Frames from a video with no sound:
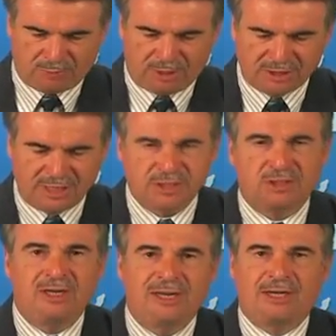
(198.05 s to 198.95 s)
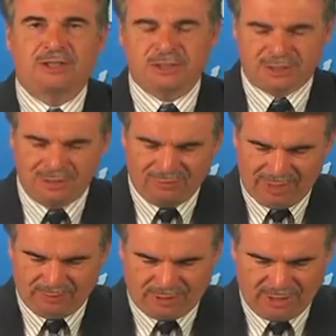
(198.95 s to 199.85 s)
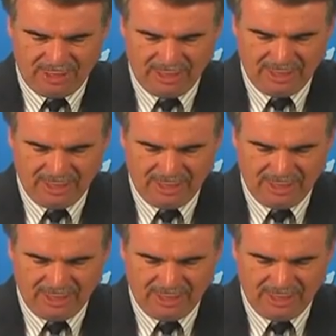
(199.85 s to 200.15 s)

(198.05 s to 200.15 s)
presidential elections in November,